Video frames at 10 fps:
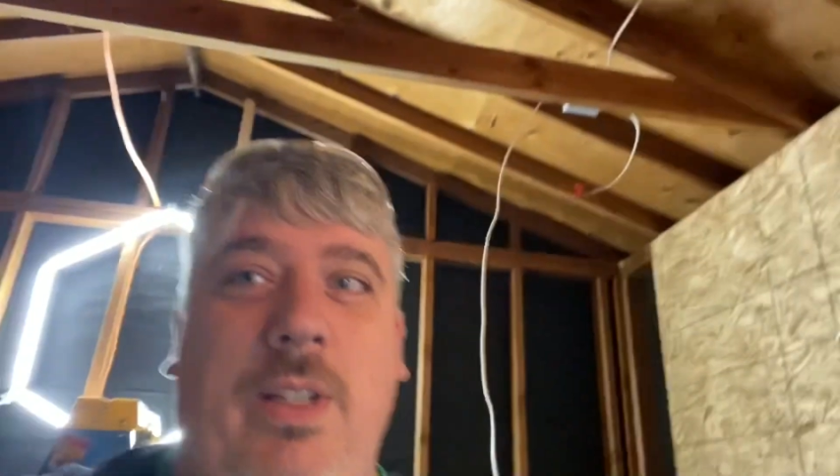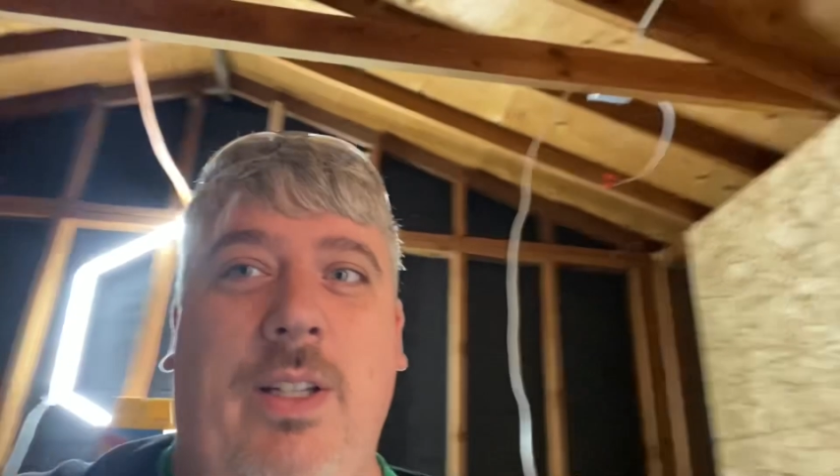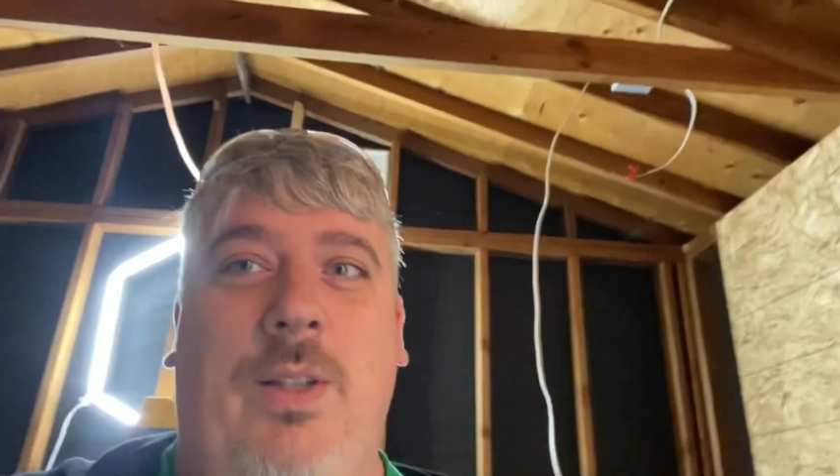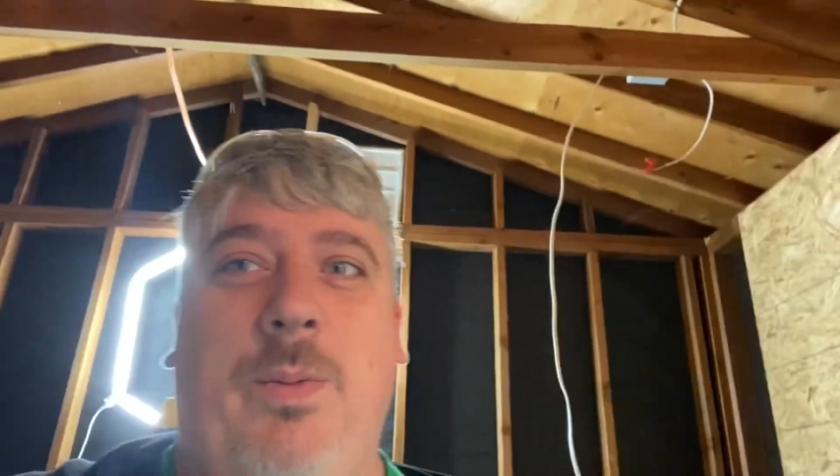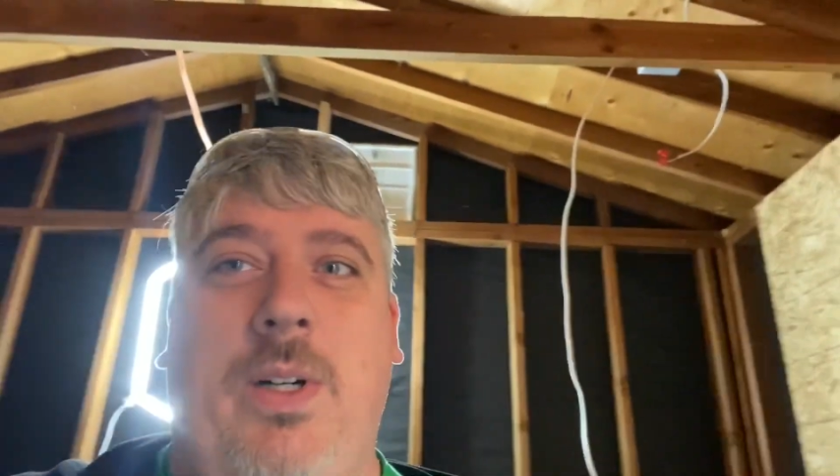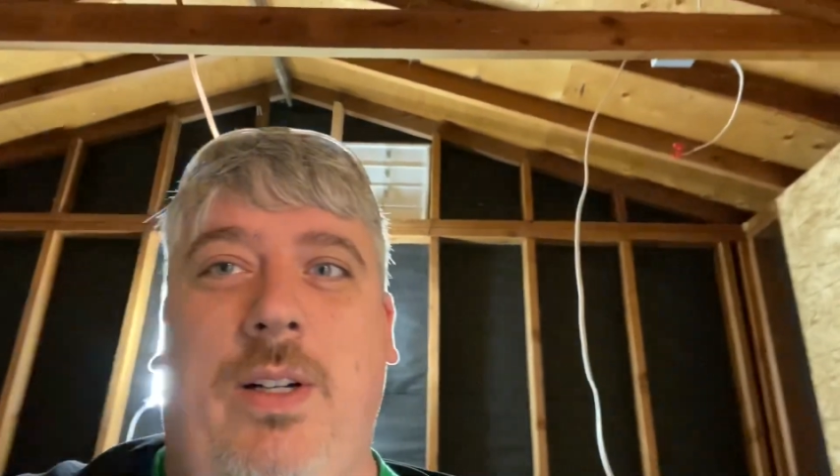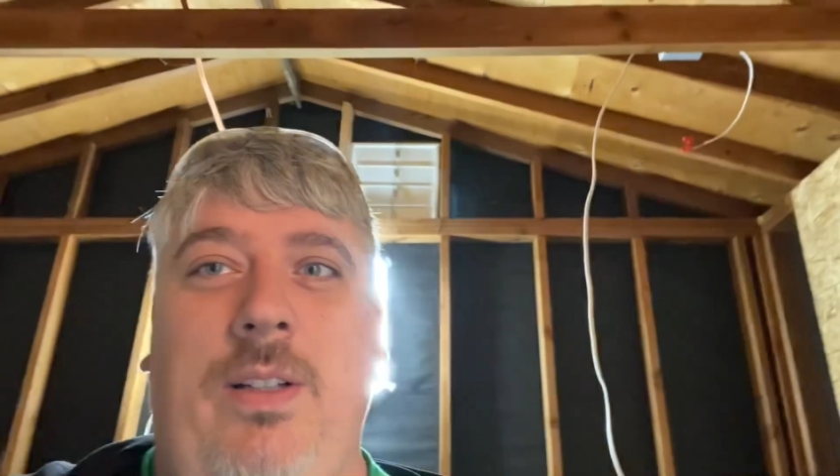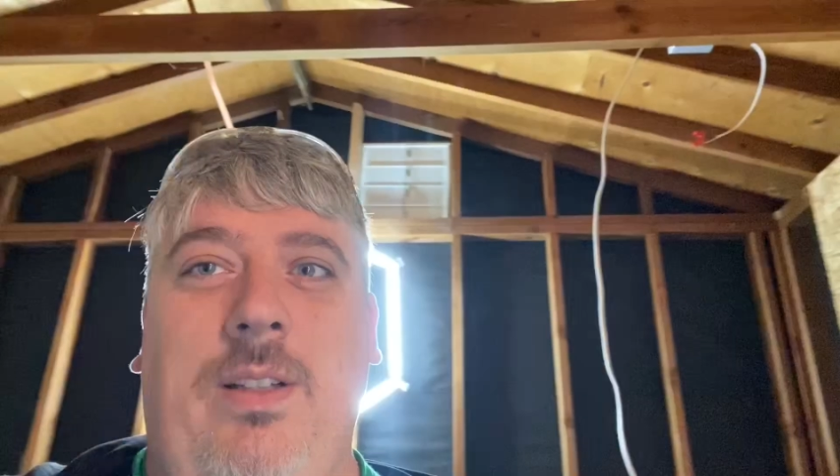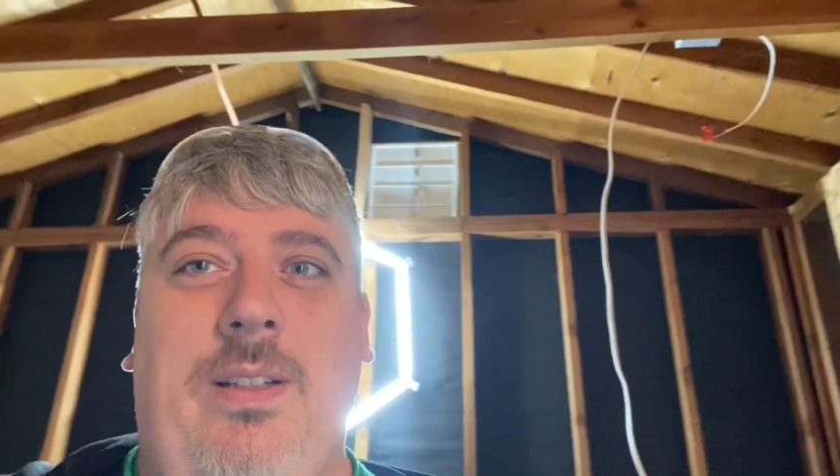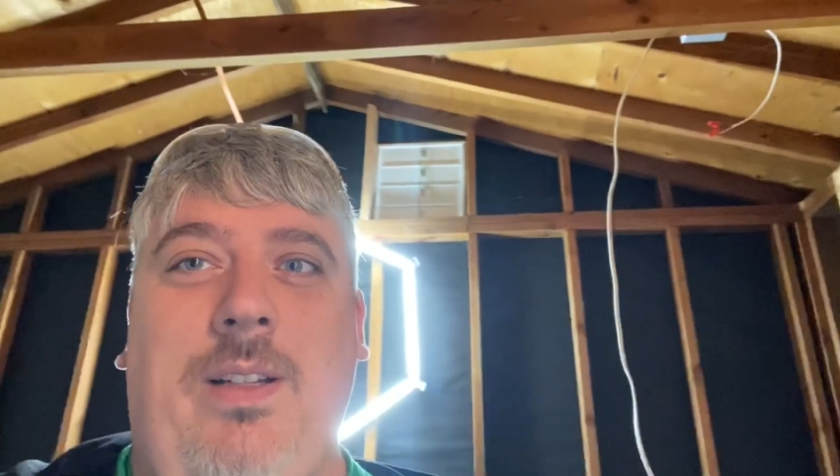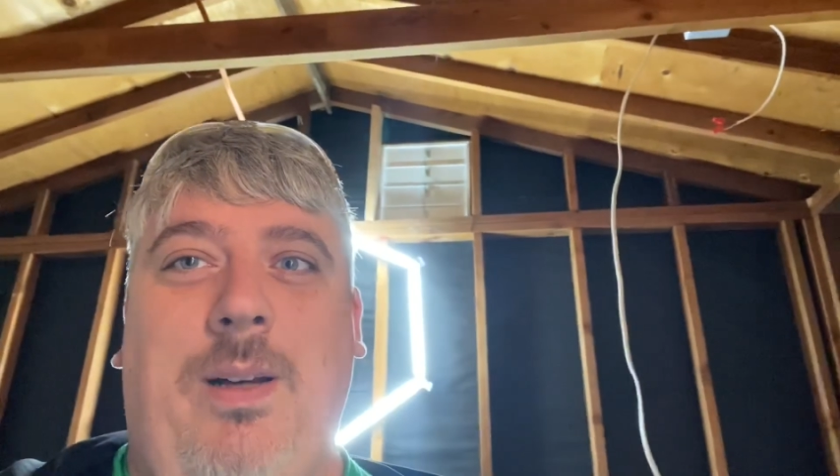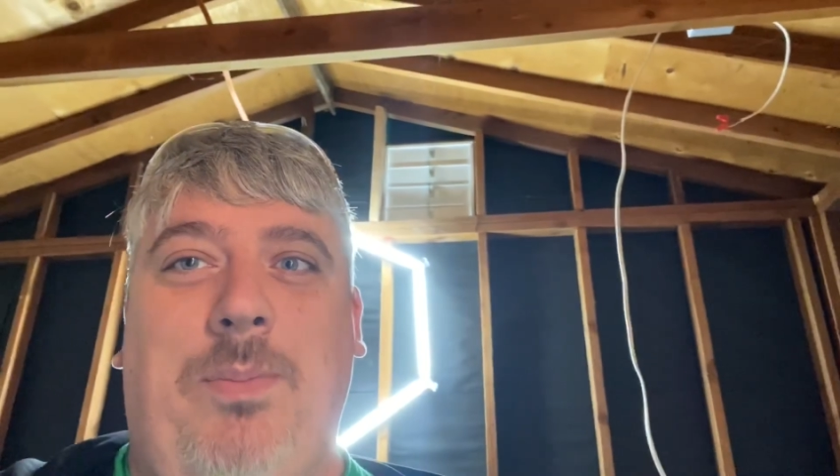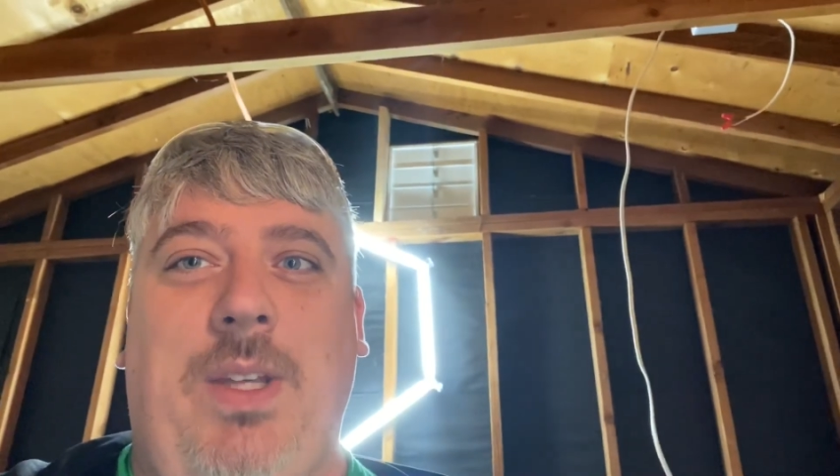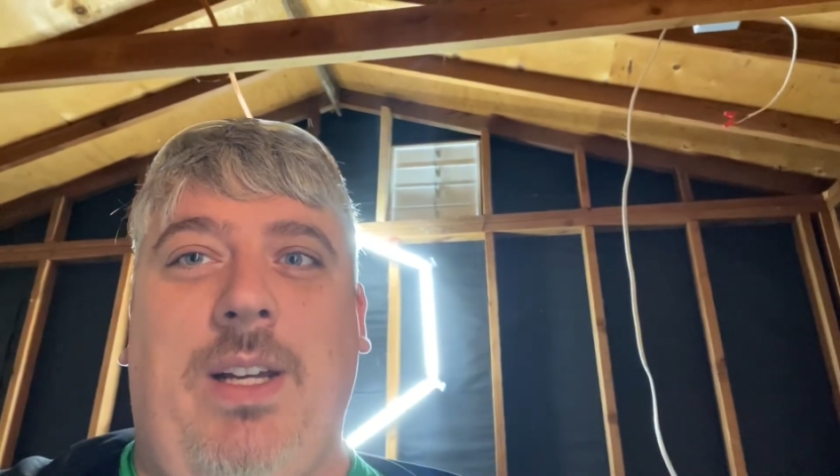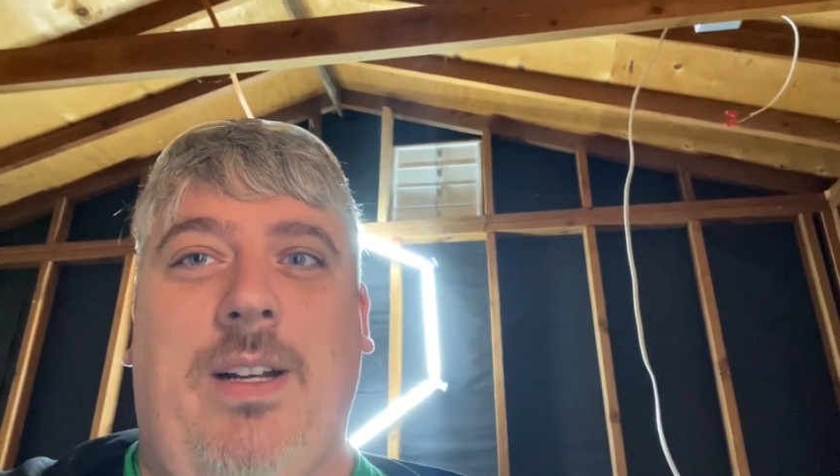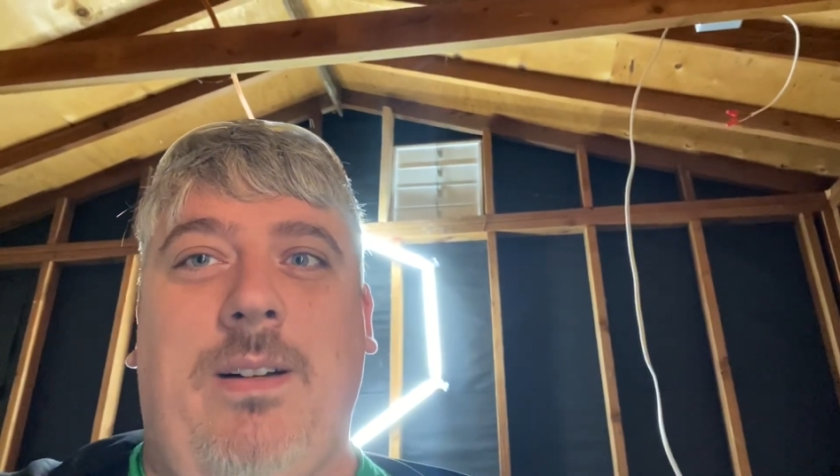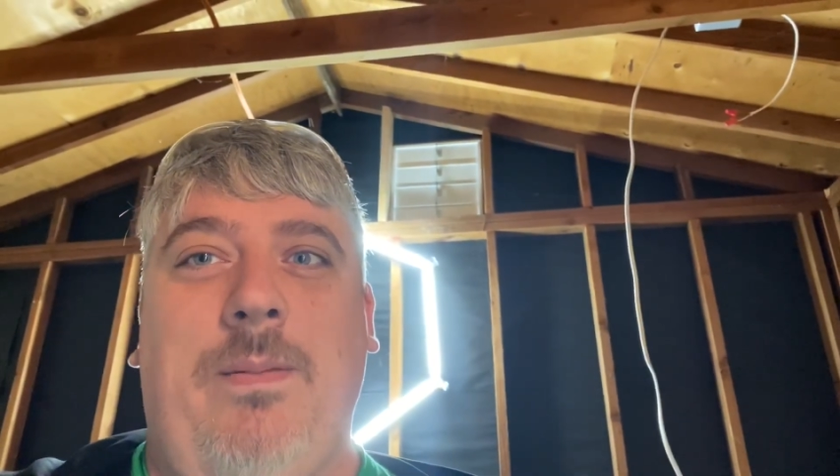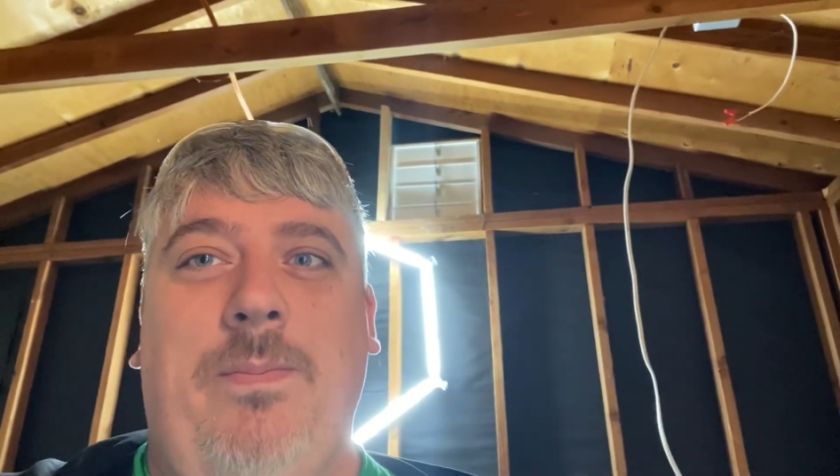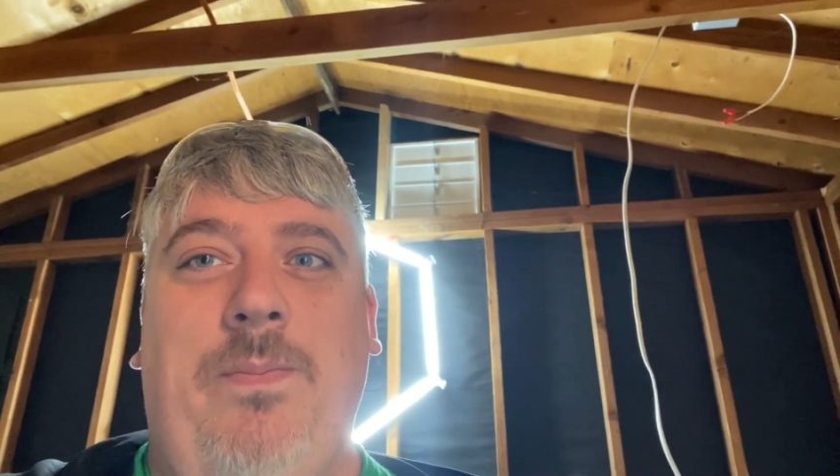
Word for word: in the wall up there.